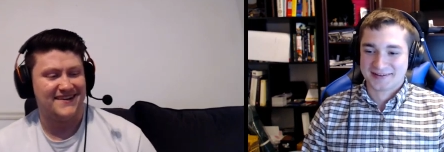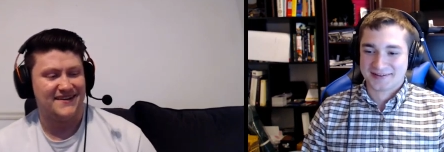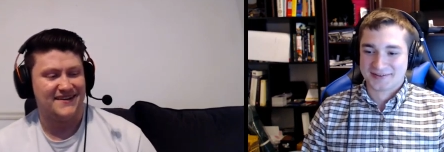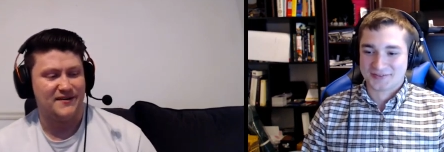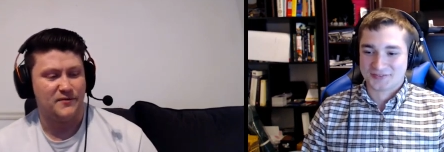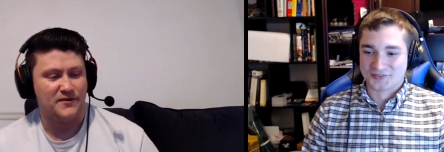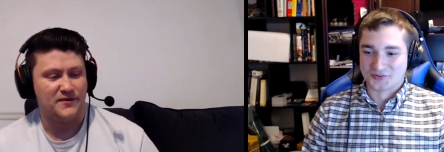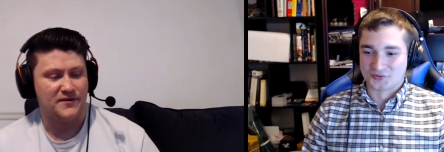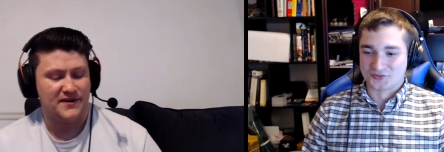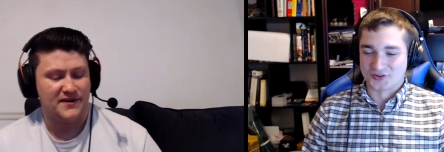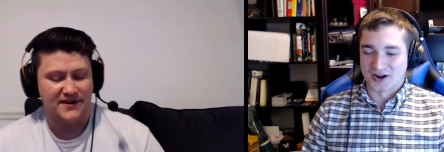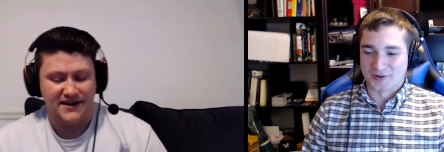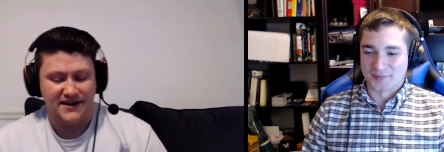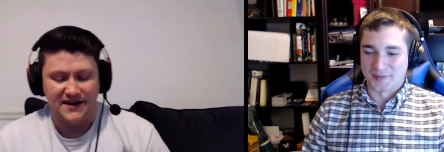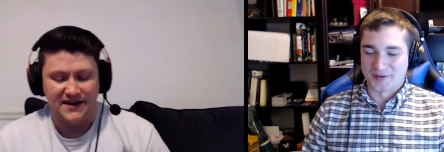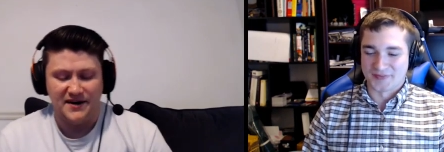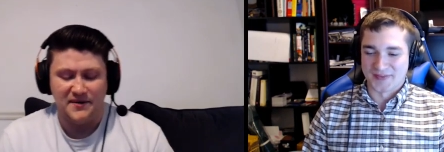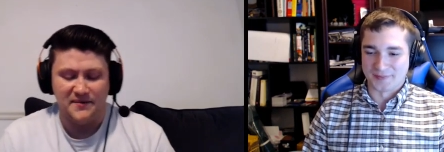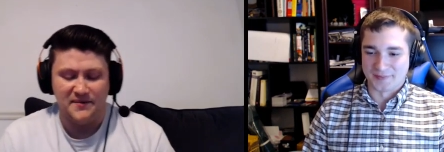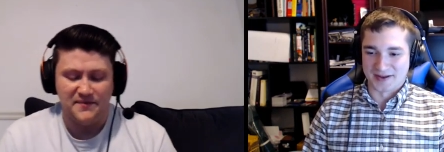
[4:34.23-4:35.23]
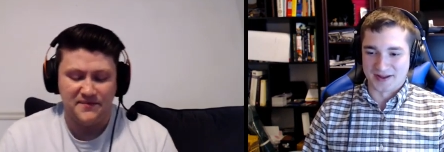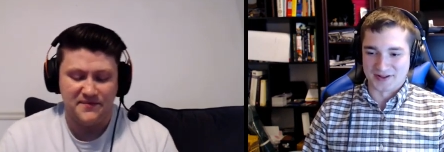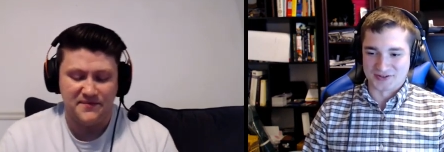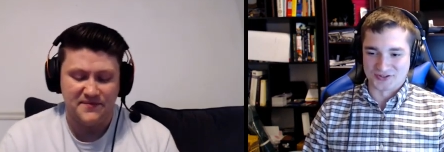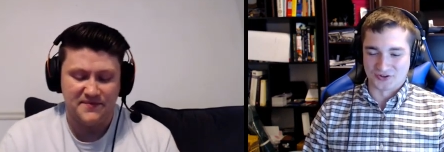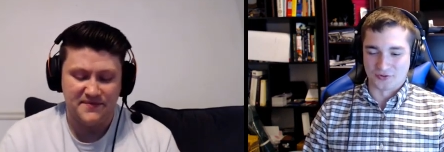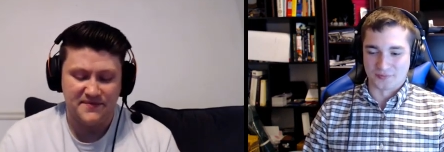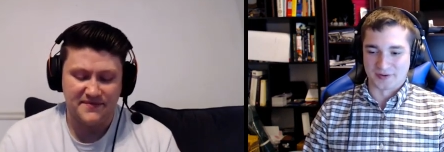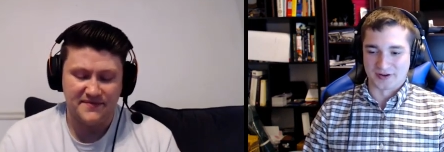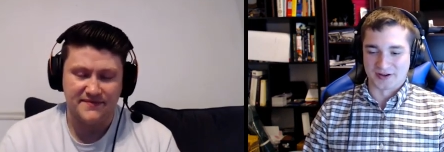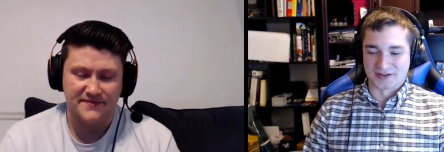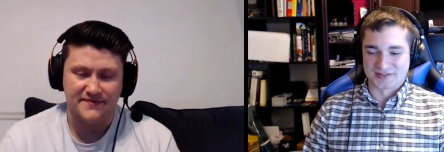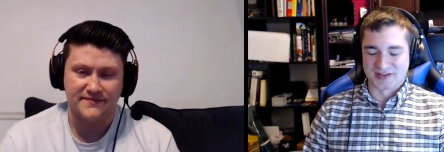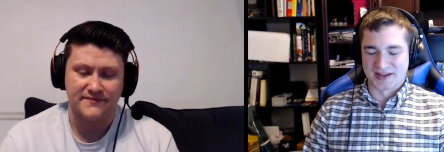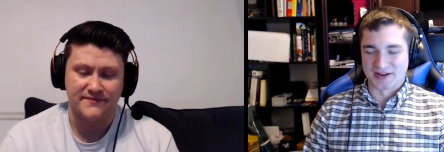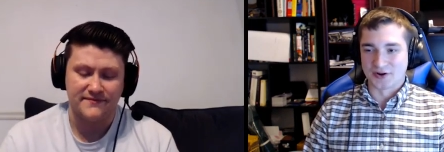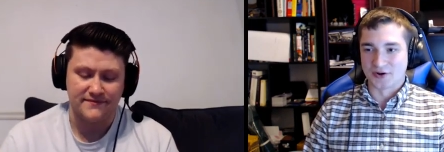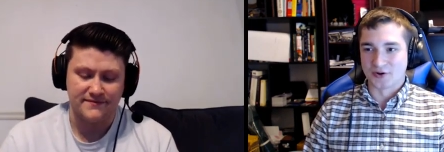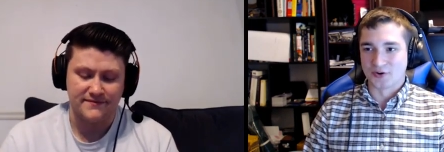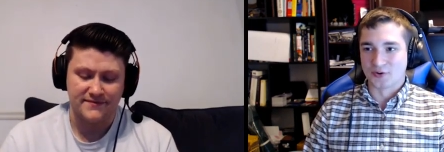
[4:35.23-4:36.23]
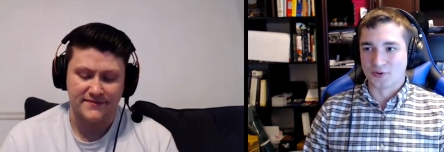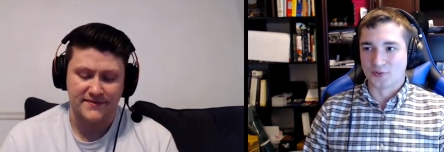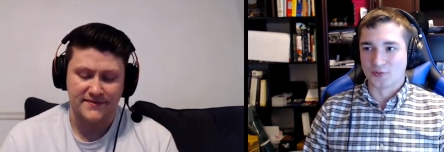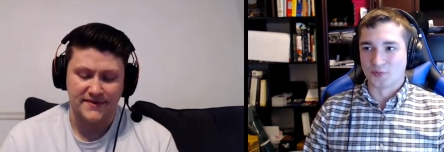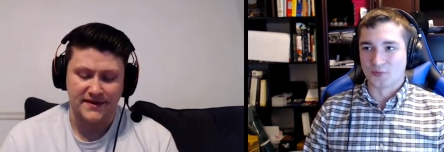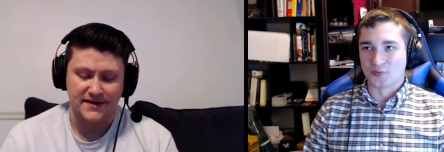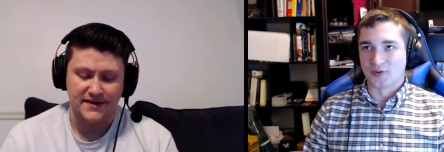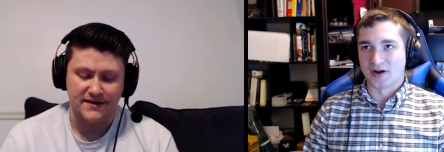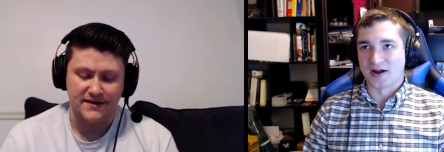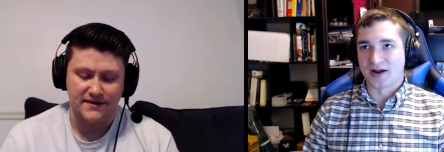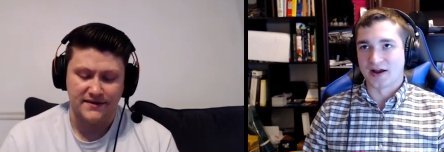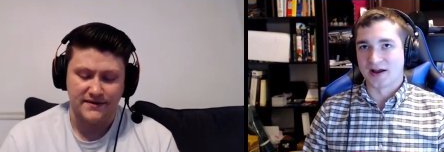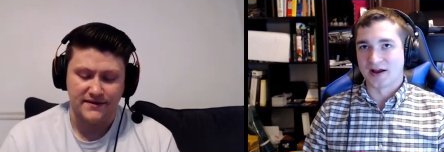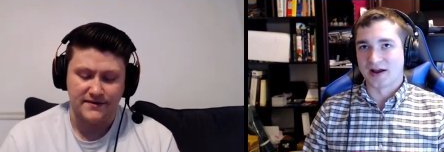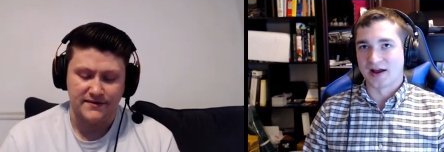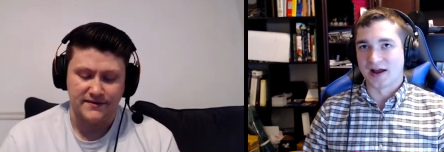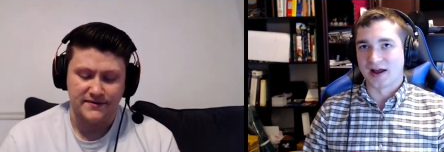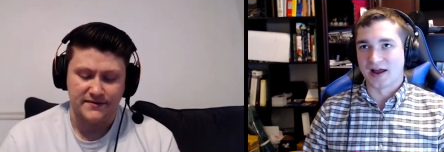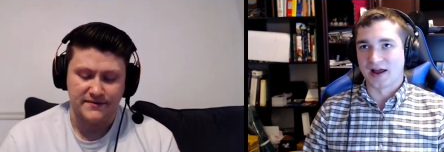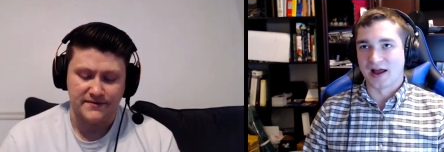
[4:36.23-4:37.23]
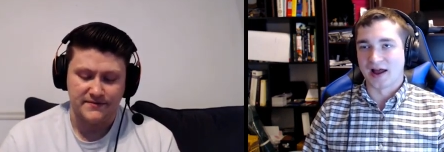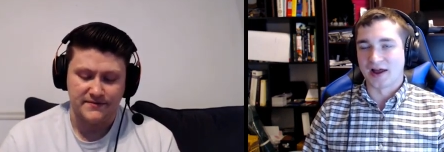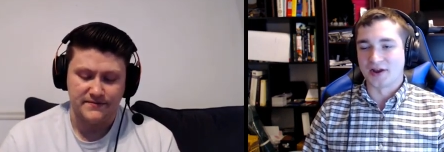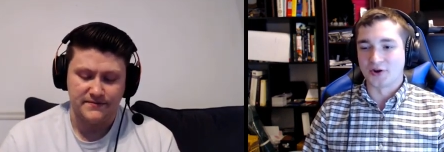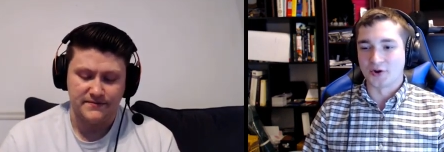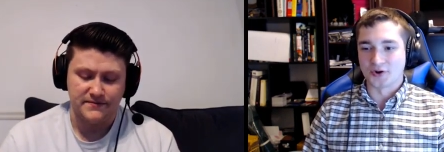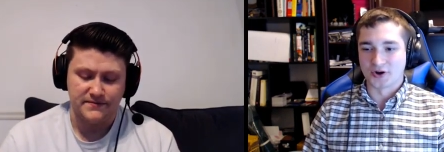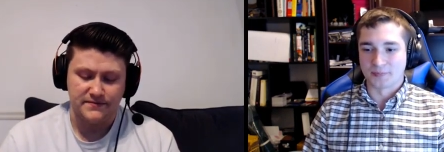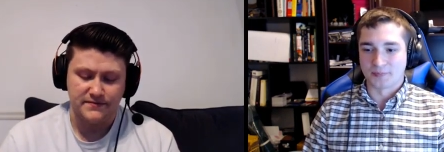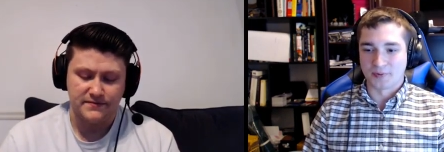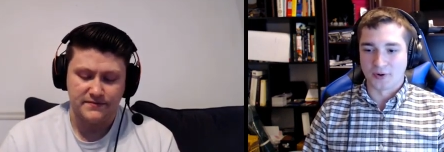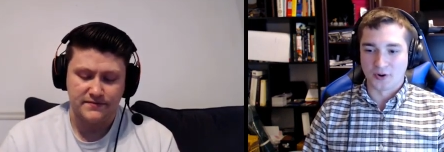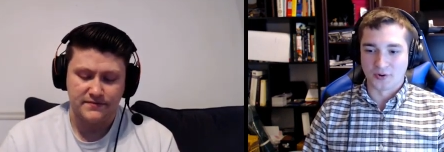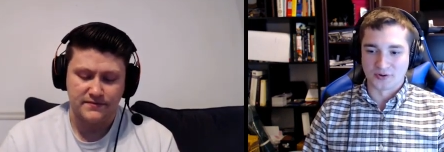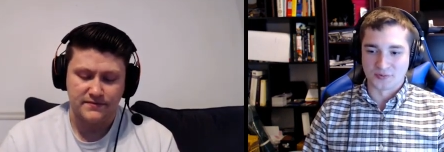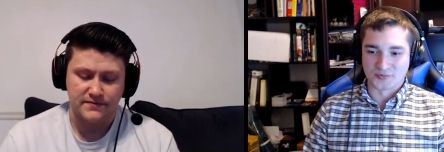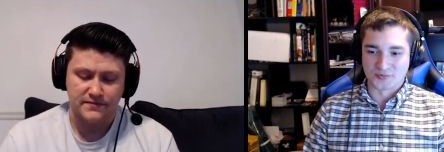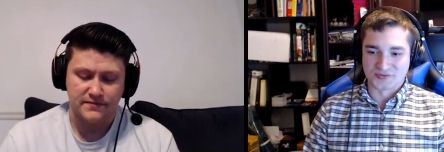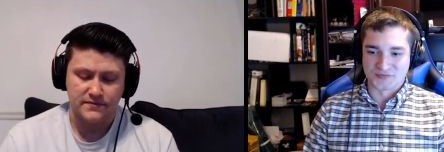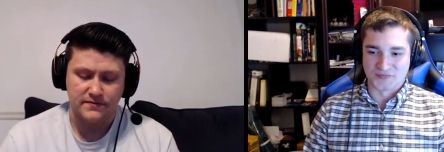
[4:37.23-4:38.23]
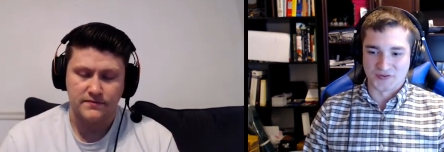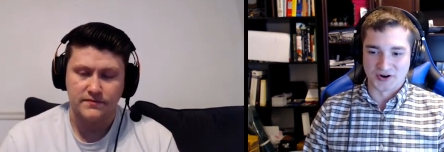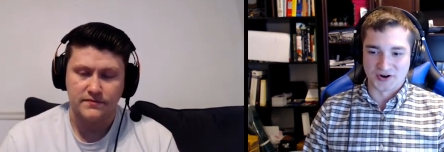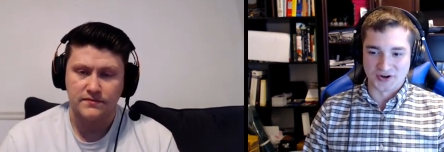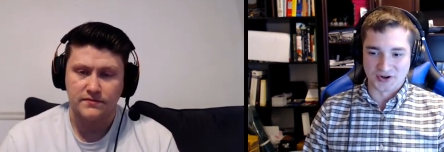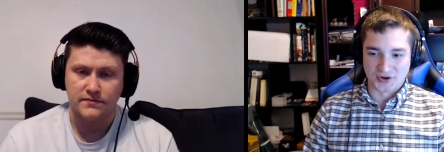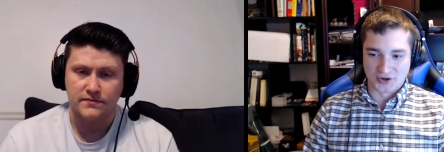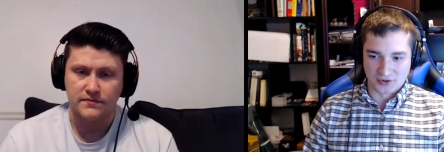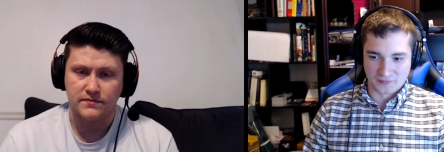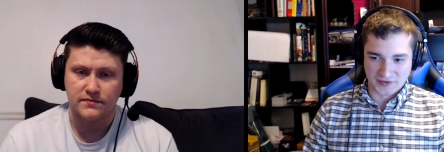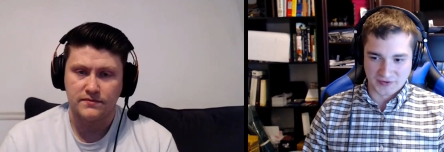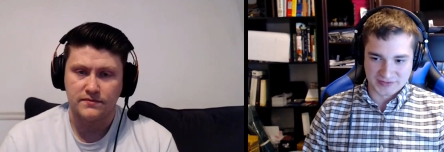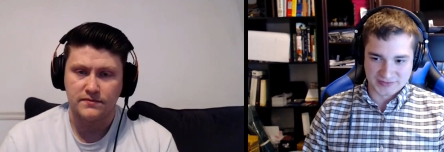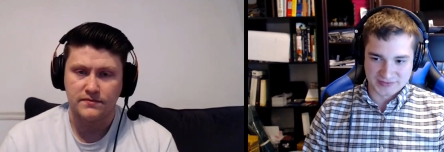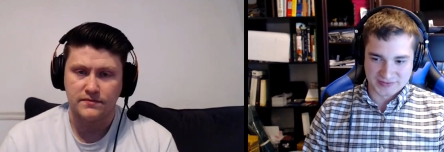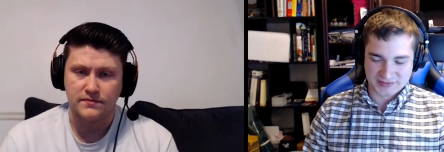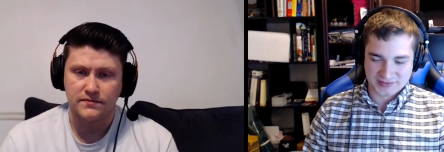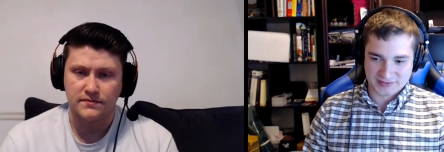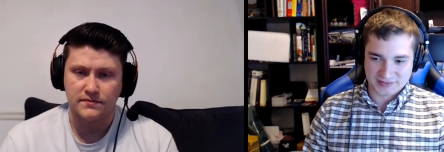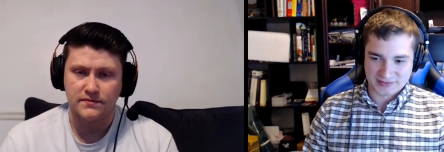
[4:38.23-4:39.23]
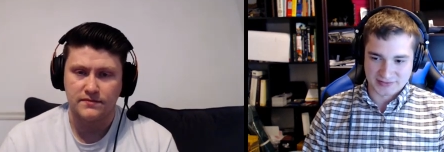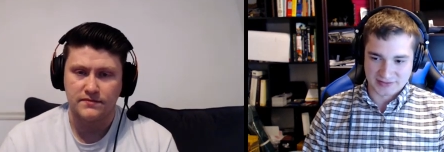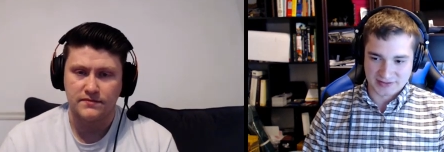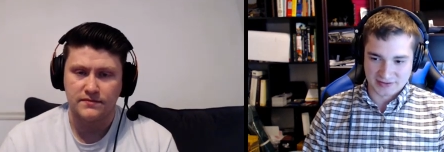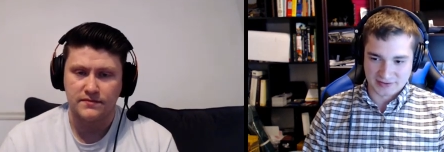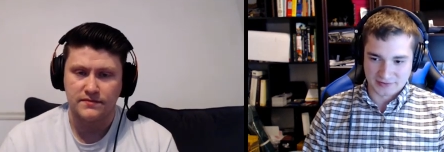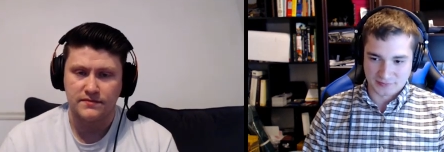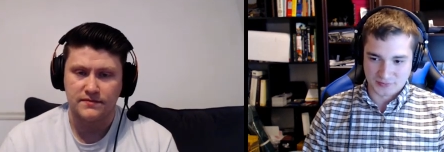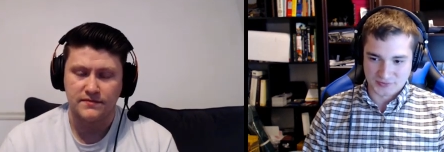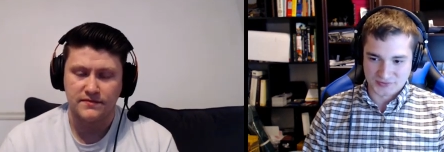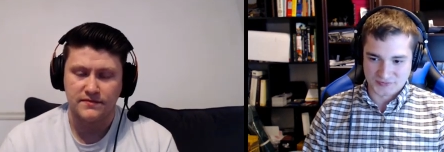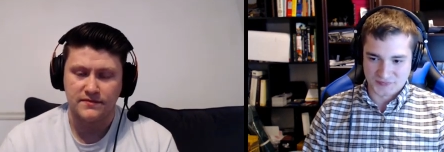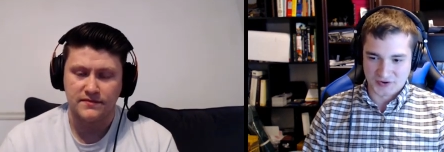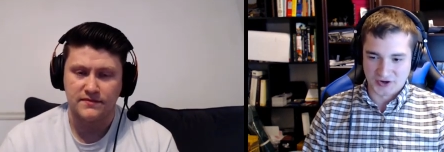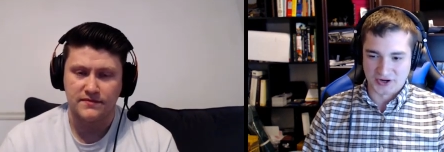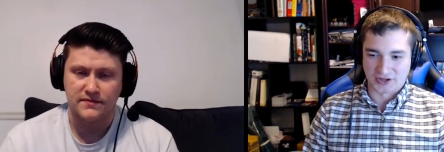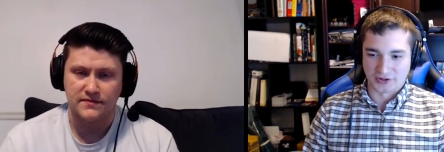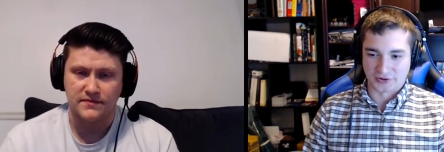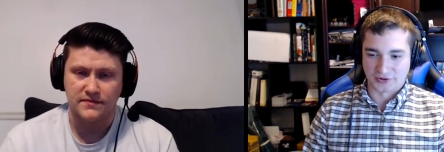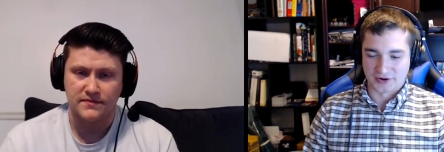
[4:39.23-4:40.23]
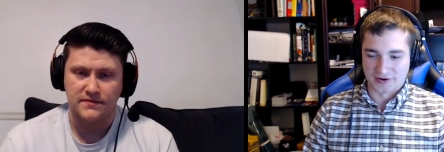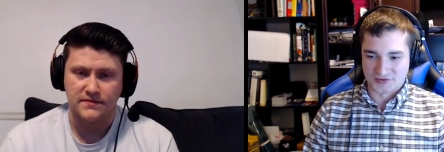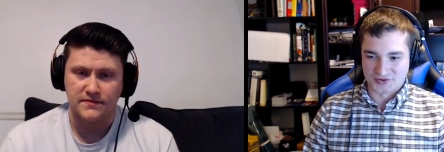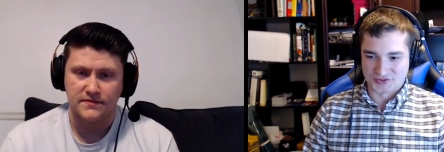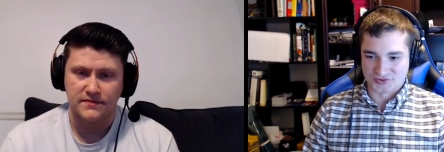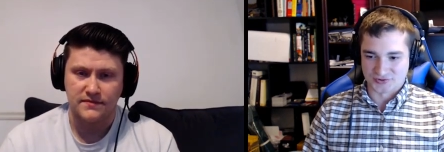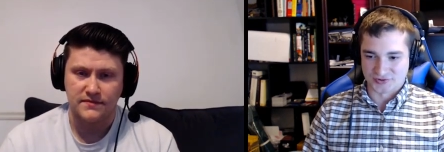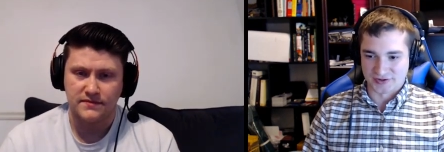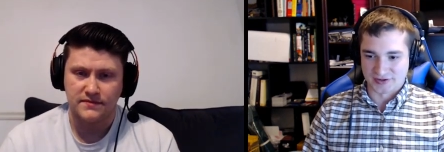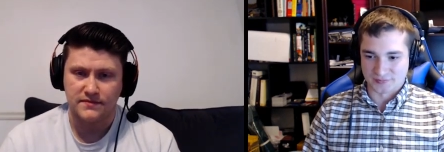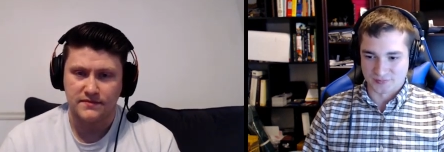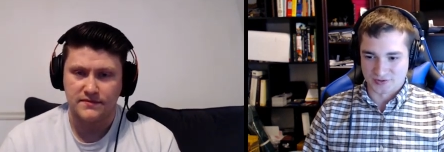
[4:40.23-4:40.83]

Speaker 1: So talk about um, that match a little bit, because I know, I know your opponent was very nervous. It was very clear on the stream,